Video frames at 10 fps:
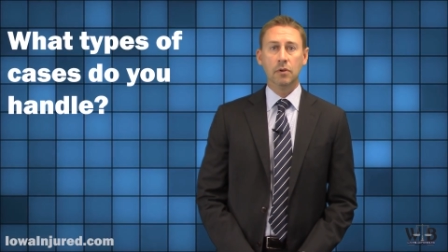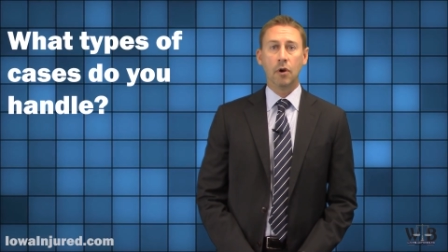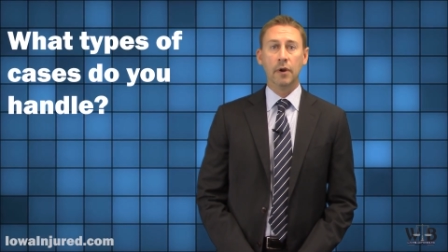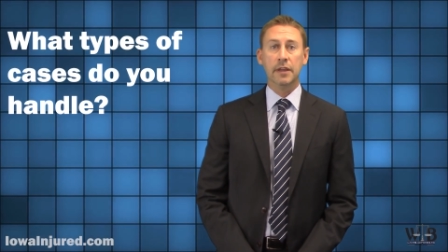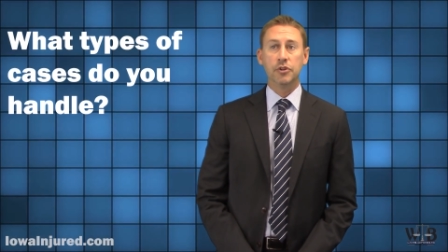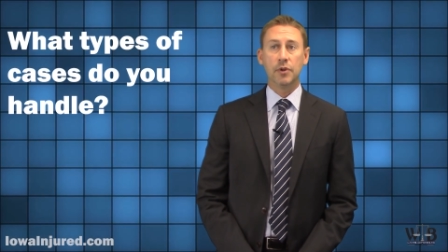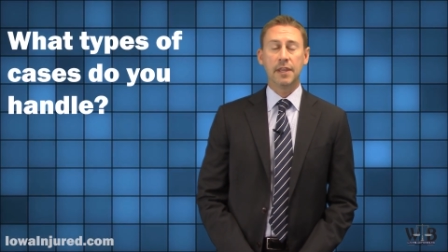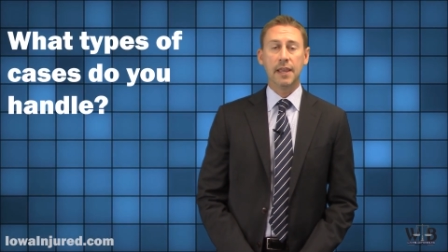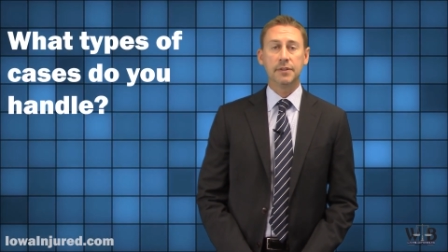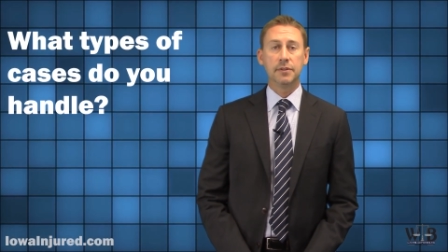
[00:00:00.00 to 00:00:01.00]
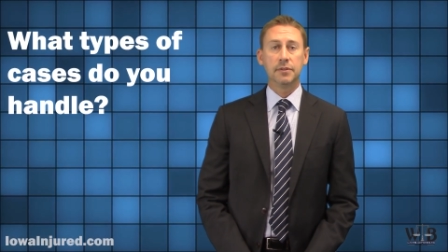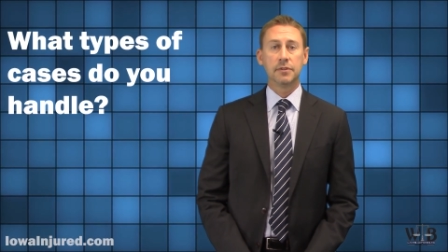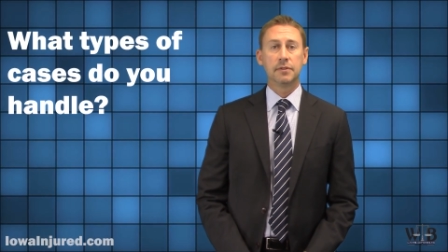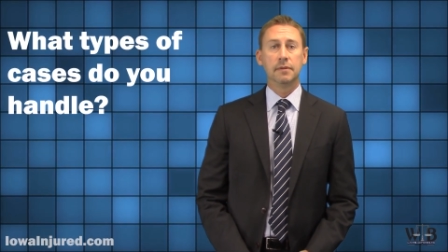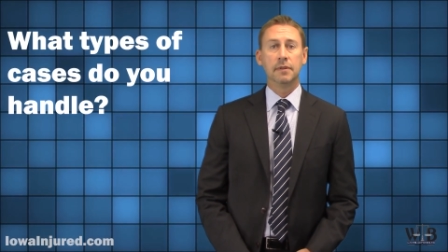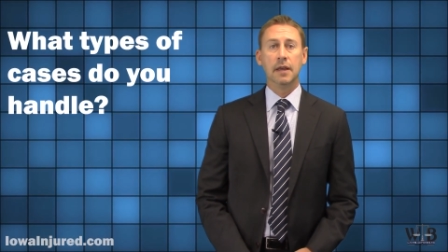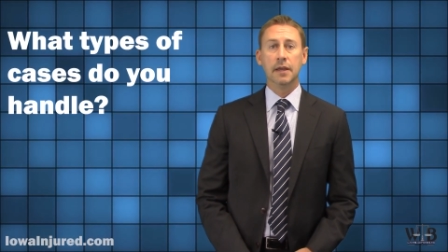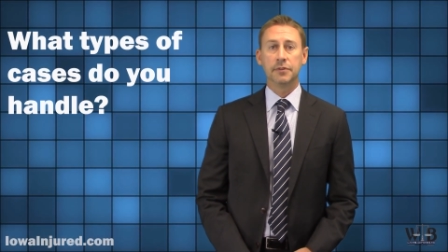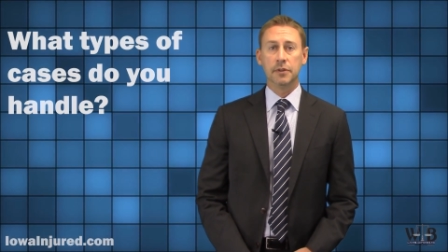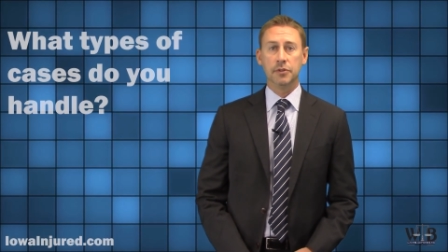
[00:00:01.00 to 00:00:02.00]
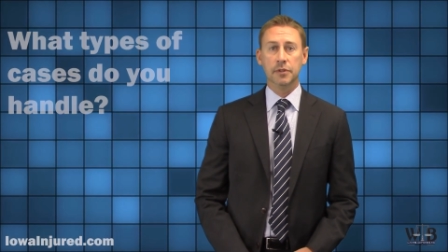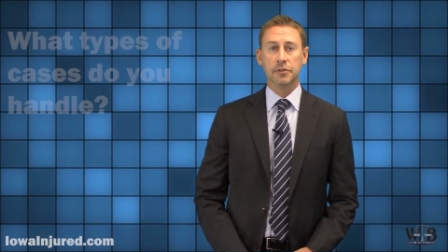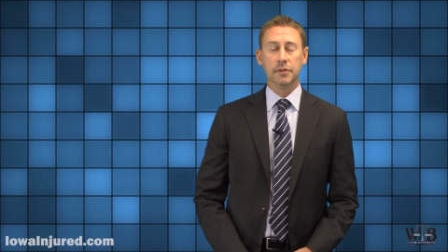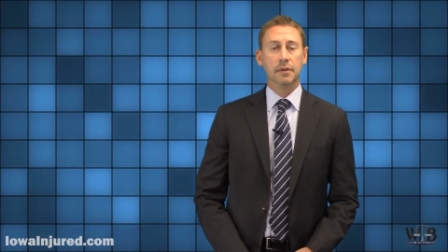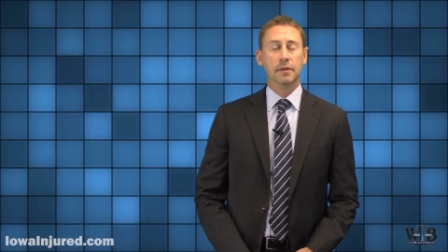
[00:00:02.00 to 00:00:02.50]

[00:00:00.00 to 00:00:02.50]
are injury cases, such as